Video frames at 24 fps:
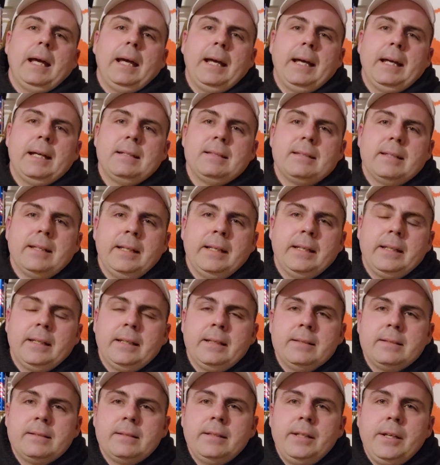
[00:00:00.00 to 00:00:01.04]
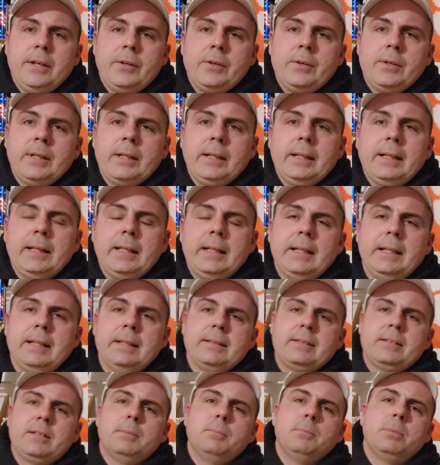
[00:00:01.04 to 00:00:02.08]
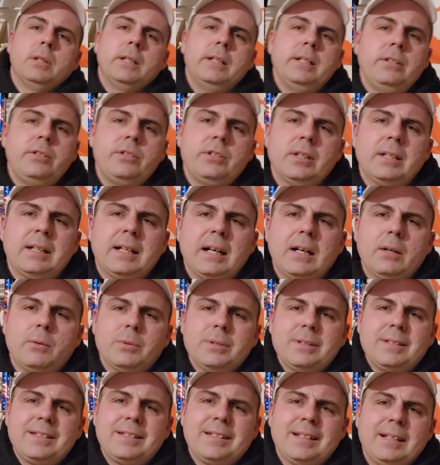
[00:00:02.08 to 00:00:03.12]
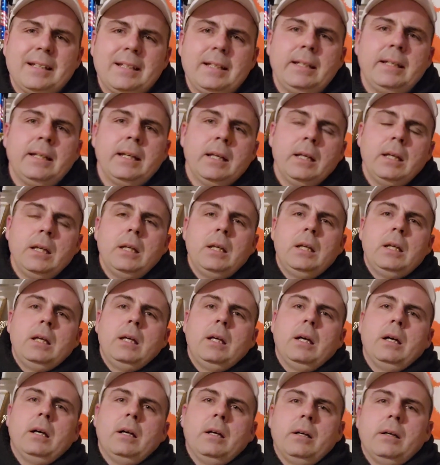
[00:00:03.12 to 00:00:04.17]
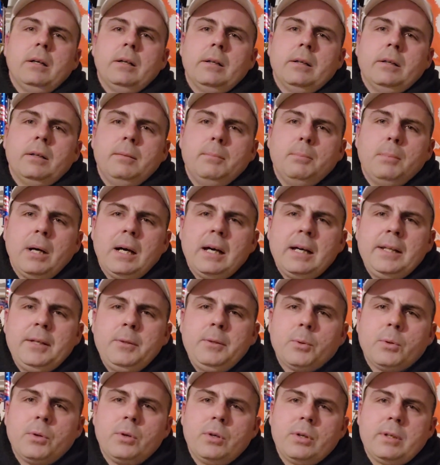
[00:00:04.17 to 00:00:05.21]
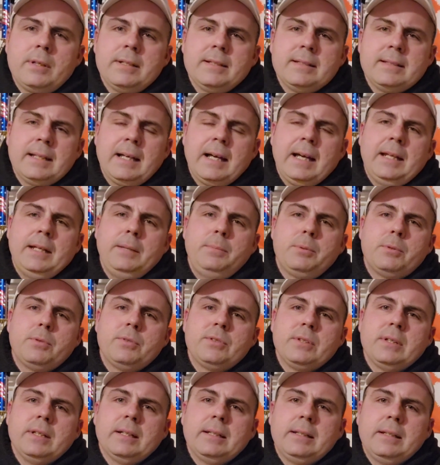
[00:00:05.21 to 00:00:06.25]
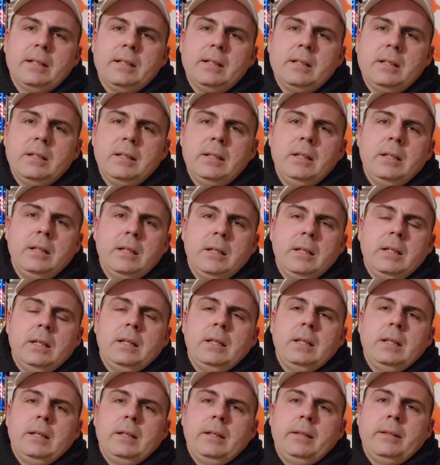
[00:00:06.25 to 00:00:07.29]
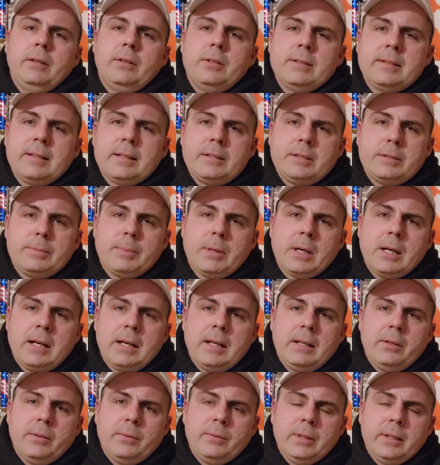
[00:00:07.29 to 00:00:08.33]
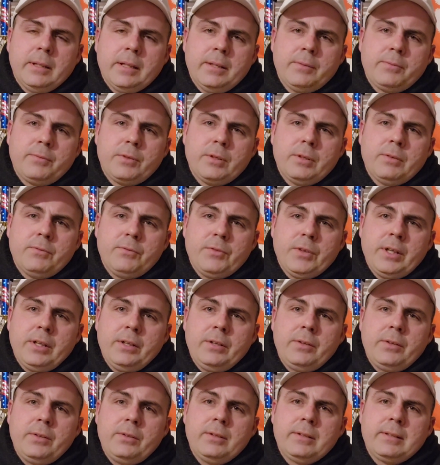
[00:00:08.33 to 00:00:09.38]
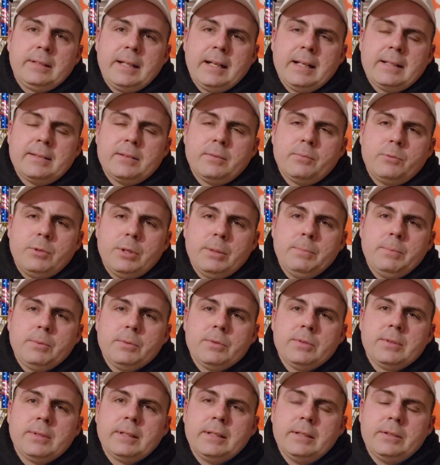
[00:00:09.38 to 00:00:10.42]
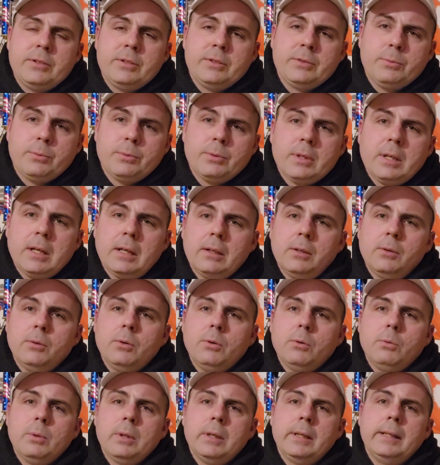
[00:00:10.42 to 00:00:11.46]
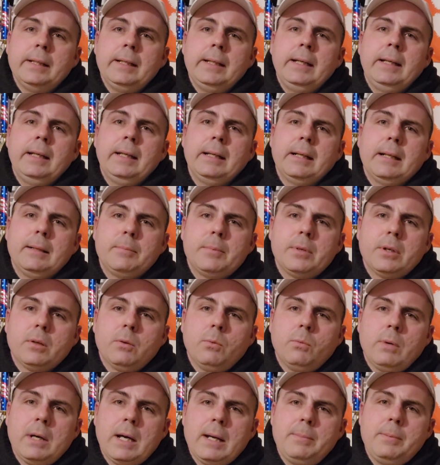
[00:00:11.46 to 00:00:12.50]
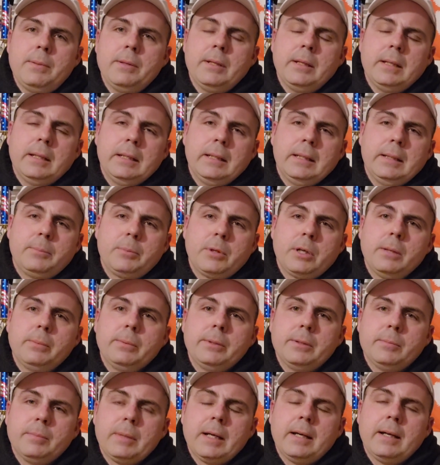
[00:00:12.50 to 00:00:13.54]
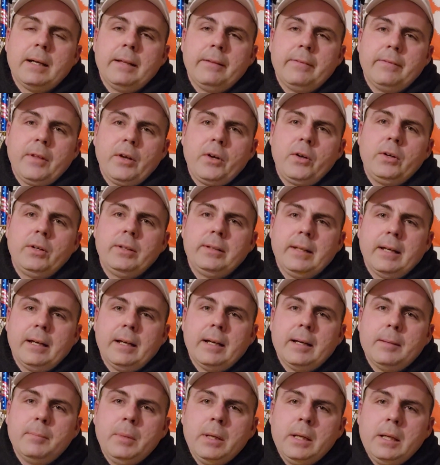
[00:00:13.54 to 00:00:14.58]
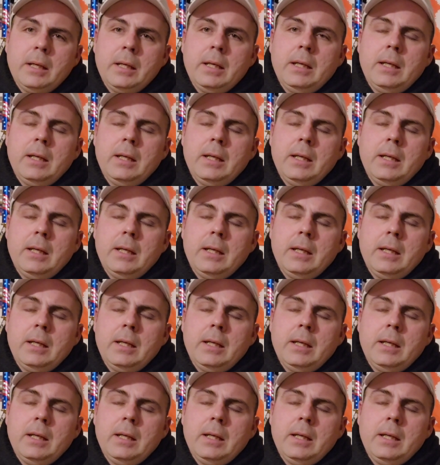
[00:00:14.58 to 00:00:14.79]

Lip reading: as it is nearing its completion. I would say body work is 90% done. There is a spot on the left front fender that's got some ripples that just will not go away, and I'm going to wipe it probably about a 3rd time